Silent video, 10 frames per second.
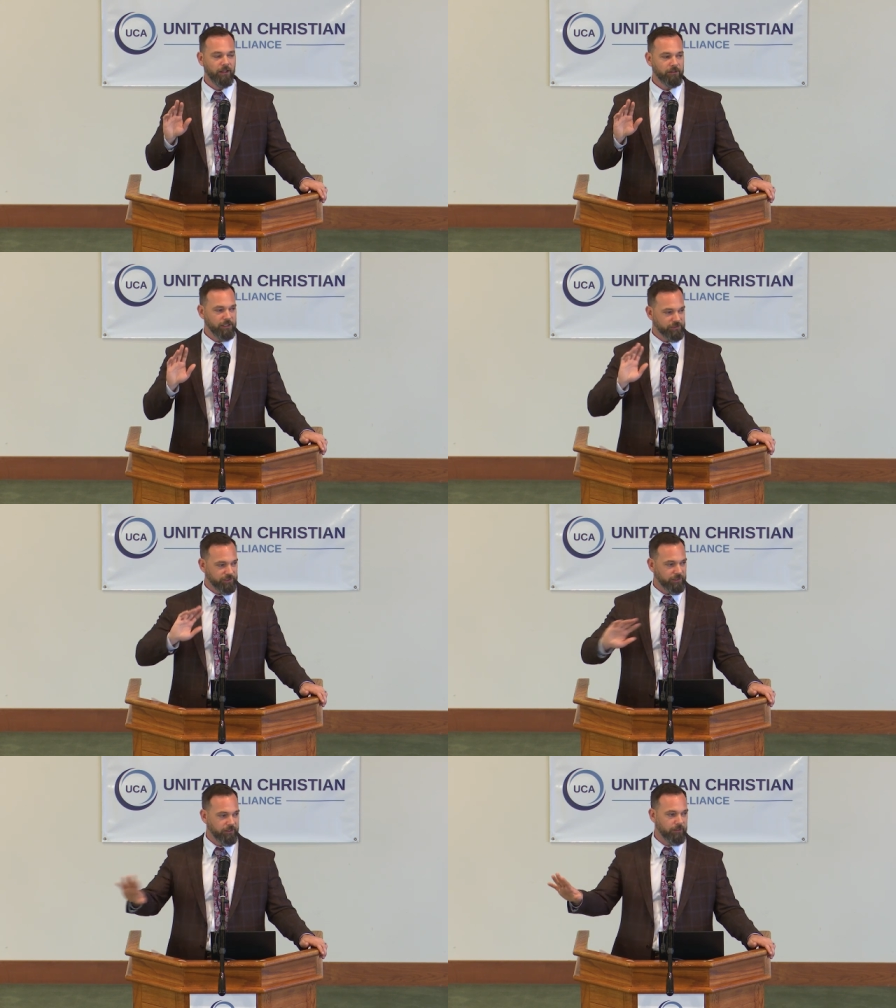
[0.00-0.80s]
Let's
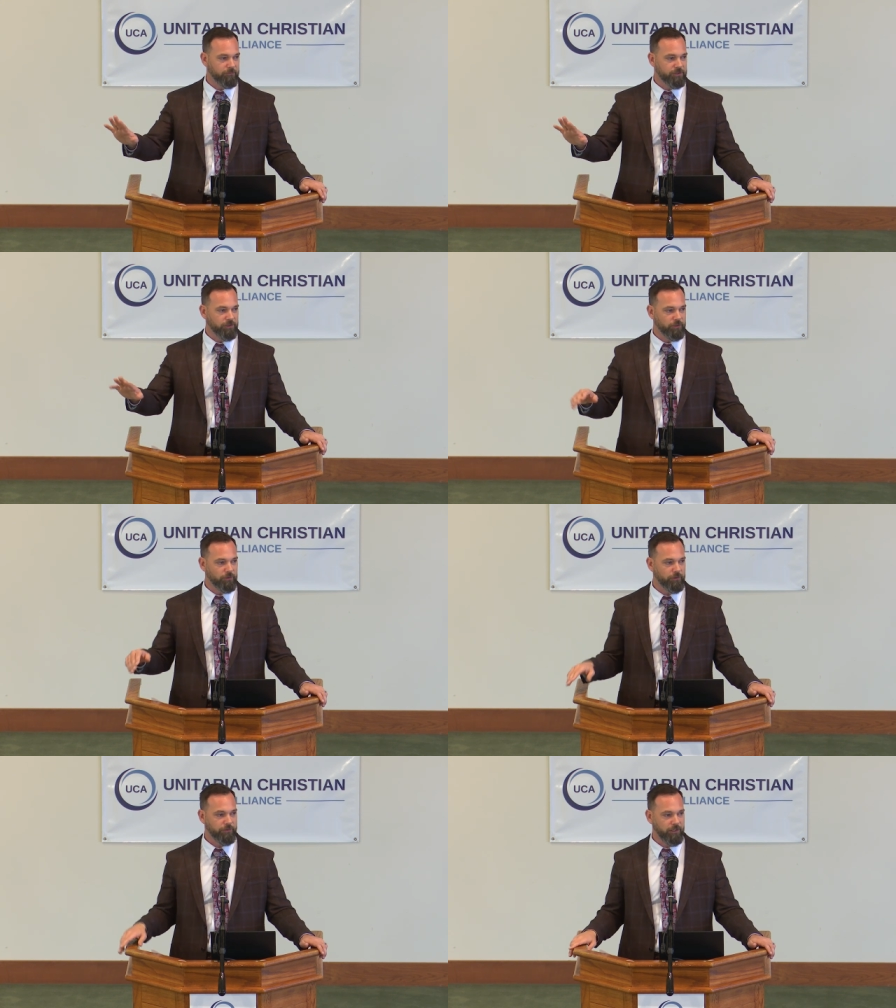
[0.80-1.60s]
send them
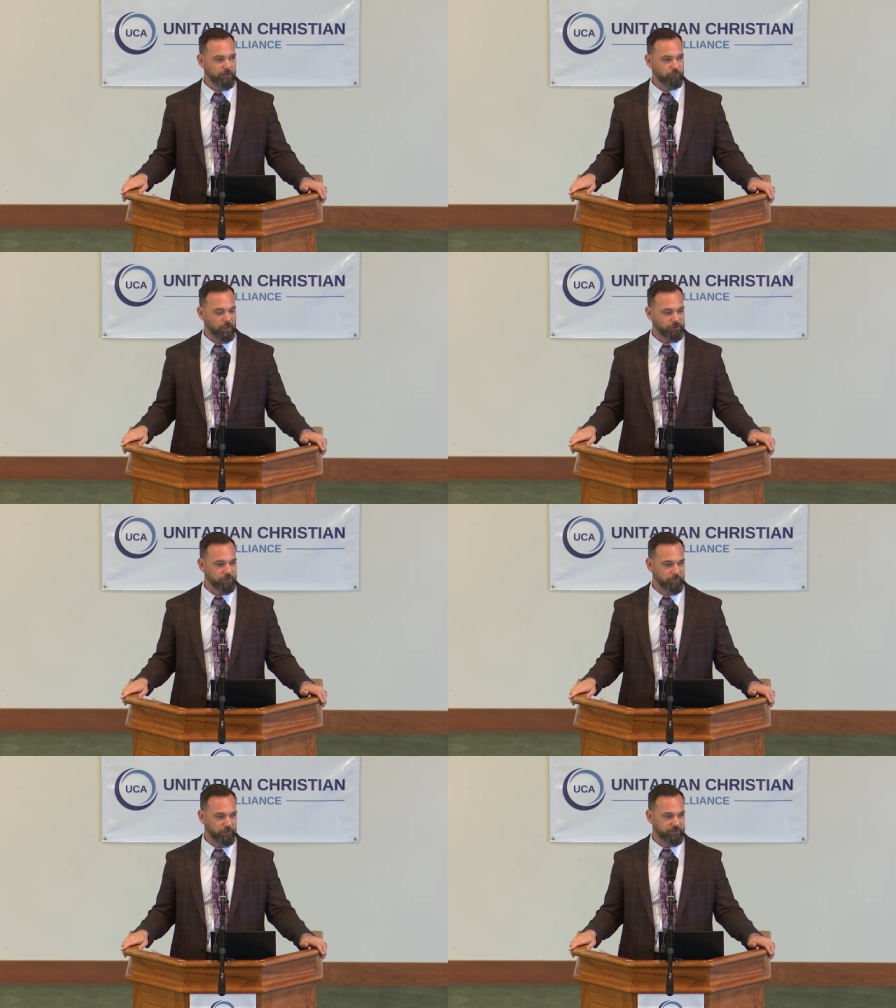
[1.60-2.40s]
to the
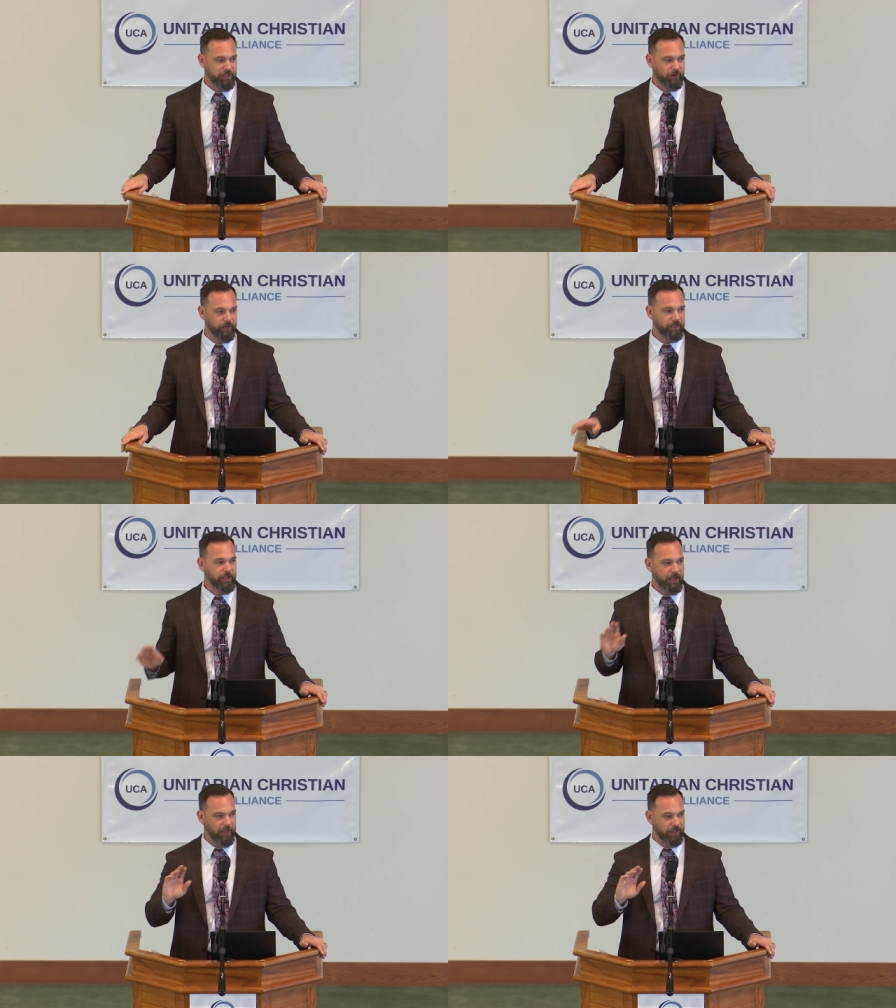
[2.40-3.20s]
Russian military,
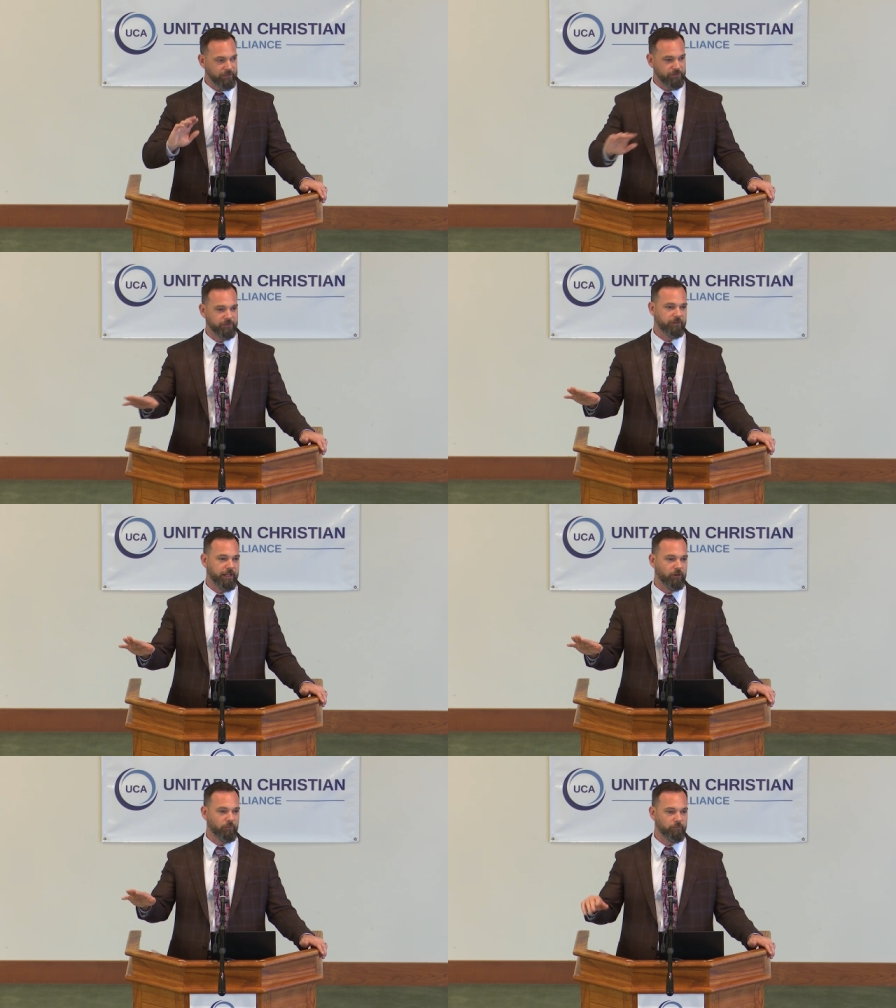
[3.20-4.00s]
and
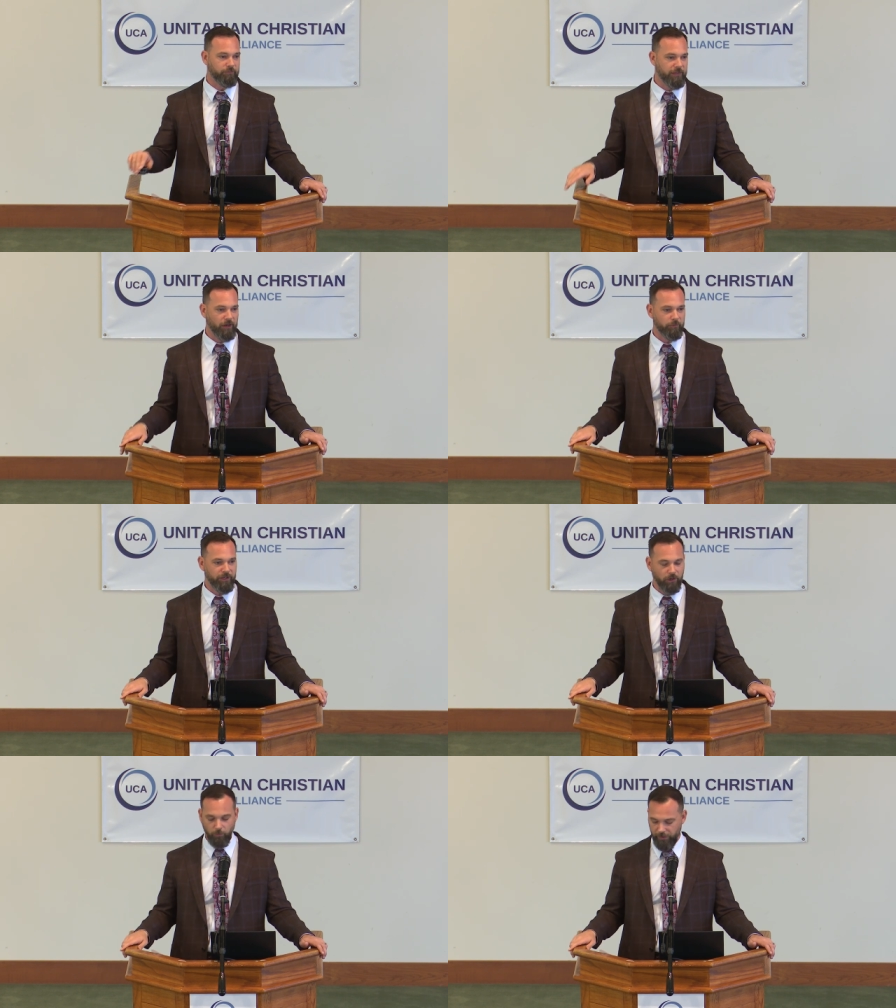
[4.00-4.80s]
that'll, that'll
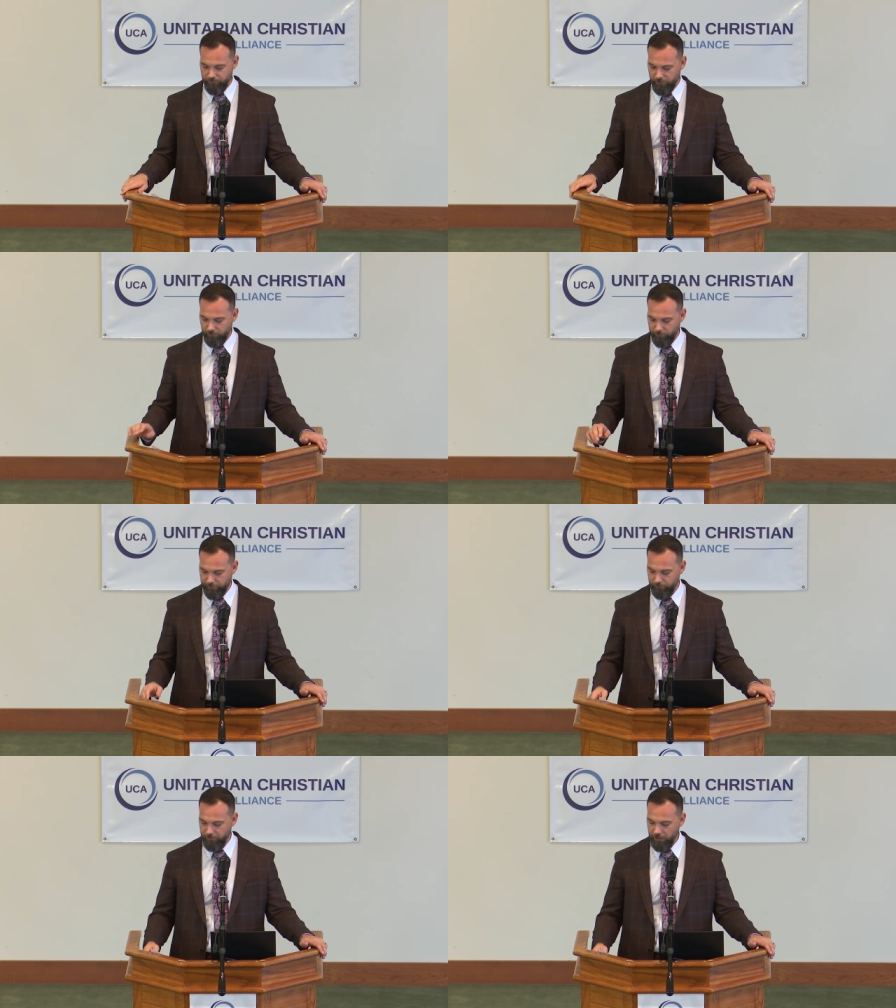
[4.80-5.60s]
be our way of dealing with
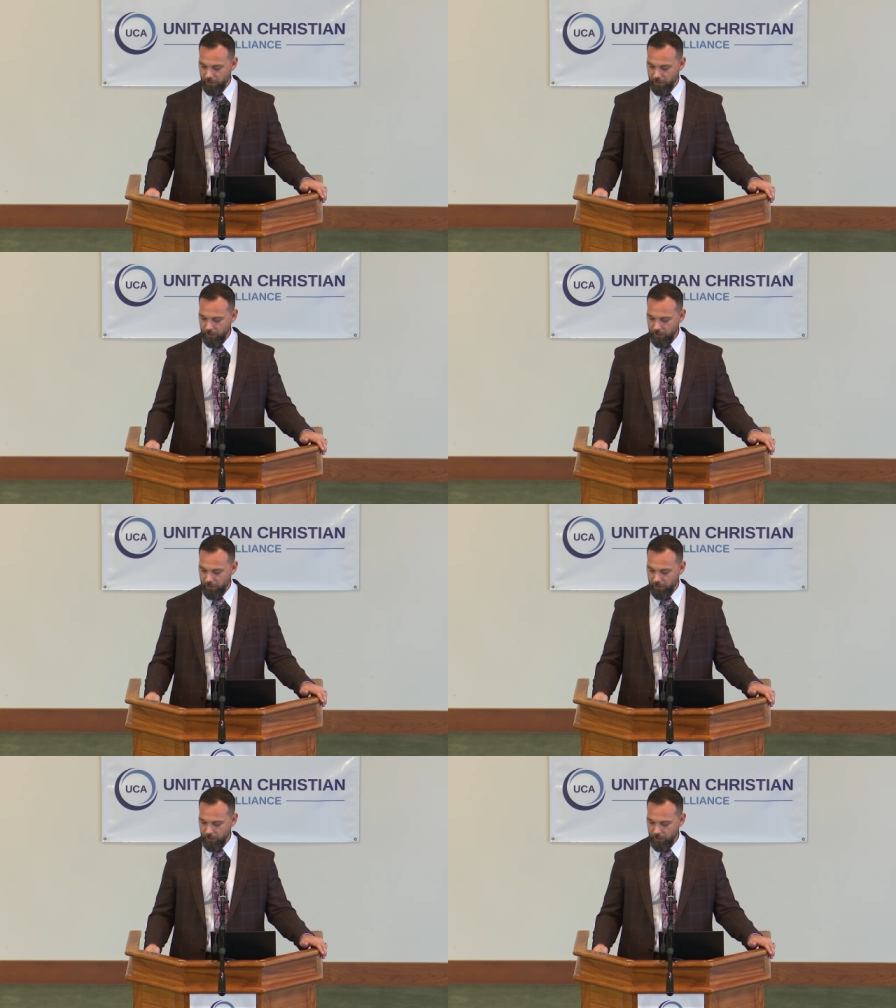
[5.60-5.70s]
them.